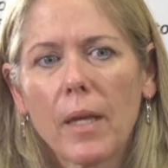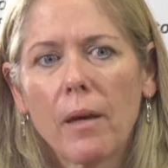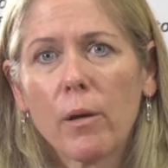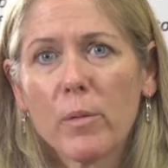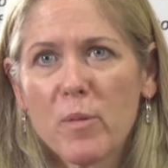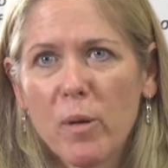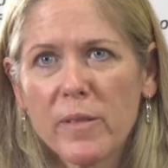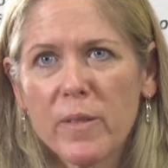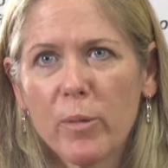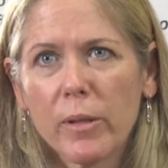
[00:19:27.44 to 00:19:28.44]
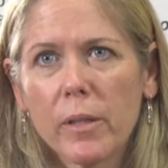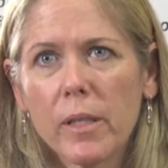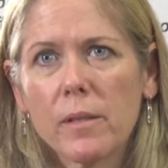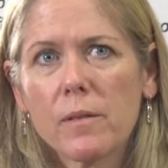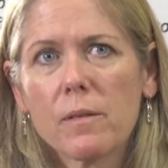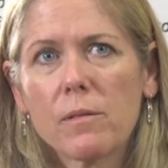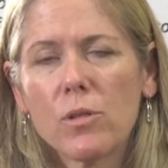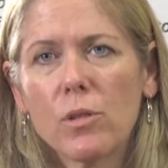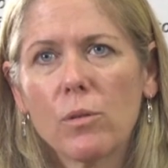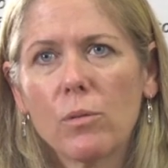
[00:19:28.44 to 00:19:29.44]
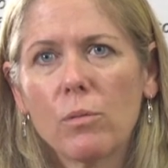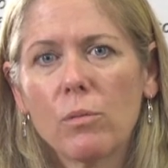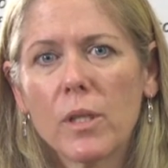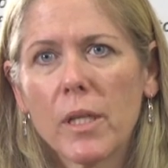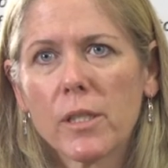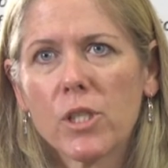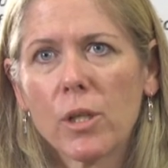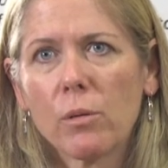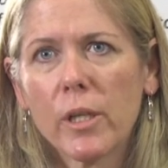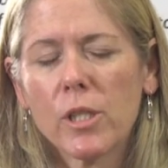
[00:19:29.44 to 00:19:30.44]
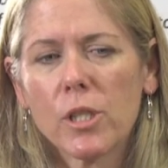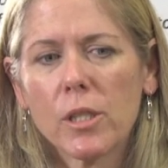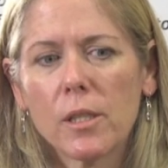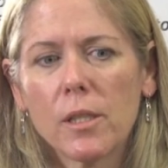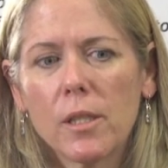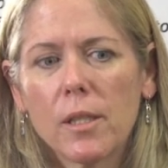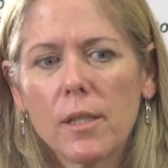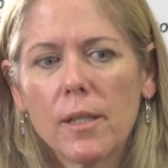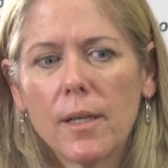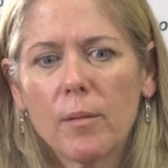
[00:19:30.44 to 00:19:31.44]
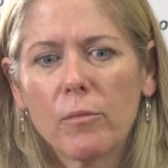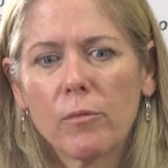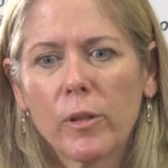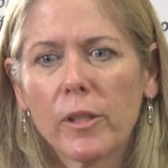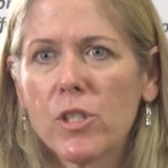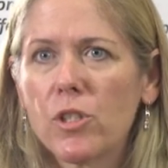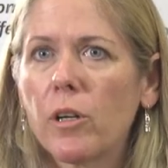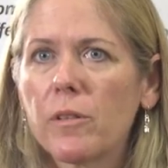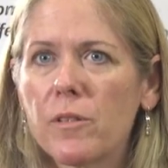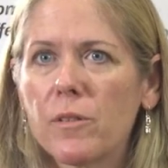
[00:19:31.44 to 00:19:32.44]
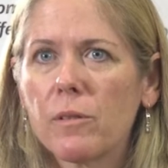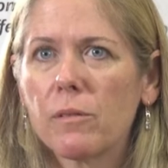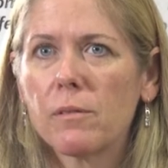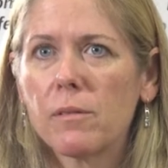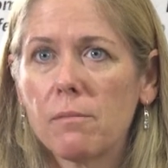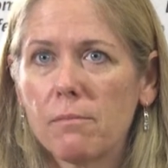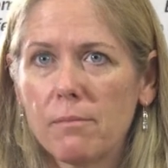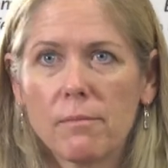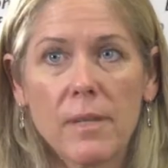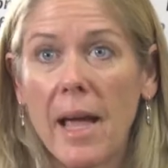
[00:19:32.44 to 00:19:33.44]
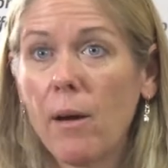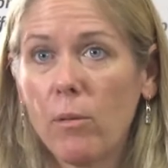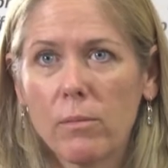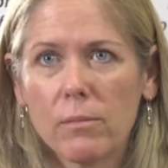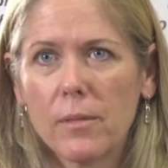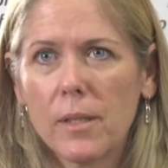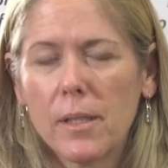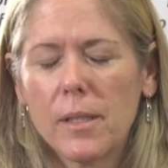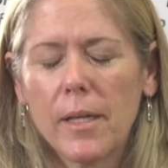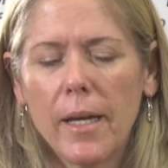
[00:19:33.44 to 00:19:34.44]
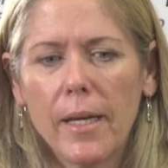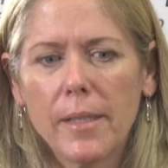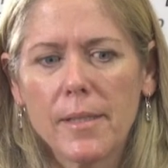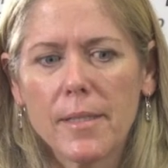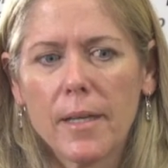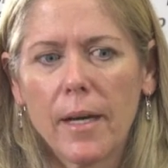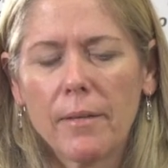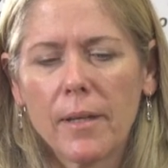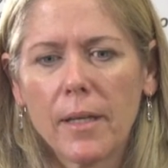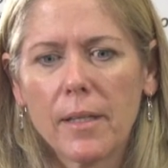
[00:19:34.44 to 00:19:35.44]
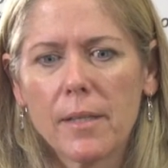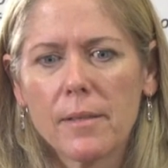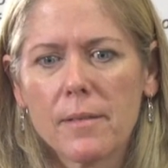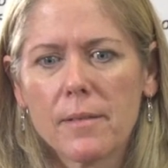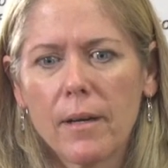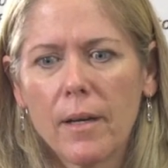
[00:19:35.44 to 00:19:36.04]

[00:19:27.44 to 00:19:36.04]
our responsibilities to the next generation really starts now. And I think it is